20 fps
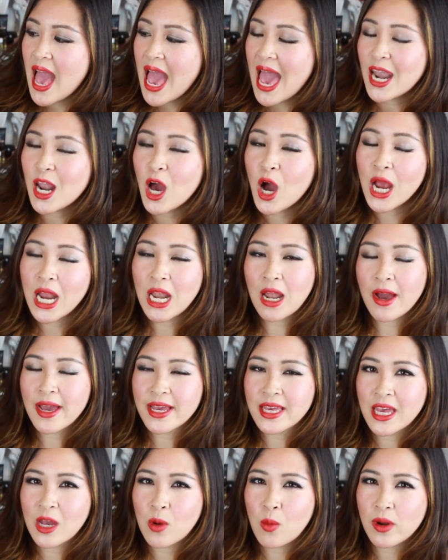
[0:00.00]
and I
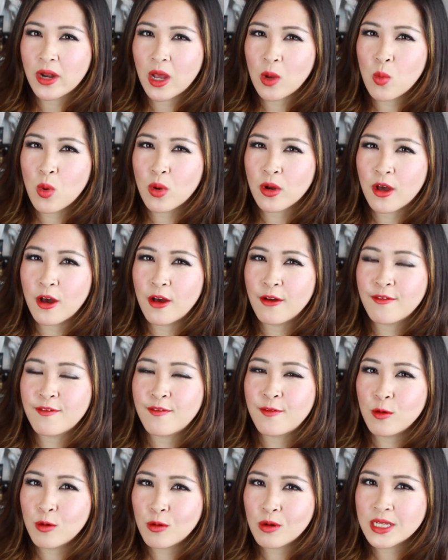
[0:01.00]
like it when I want a
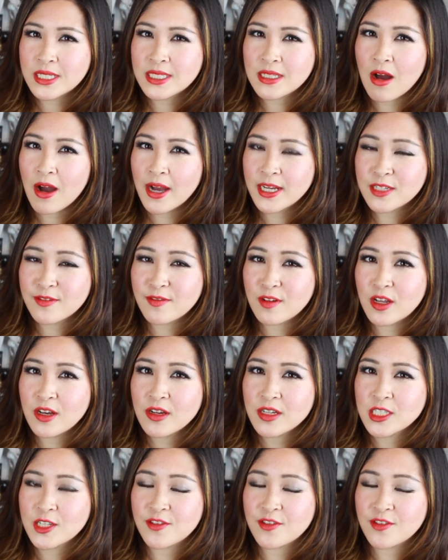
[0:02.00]
flawless kind of look.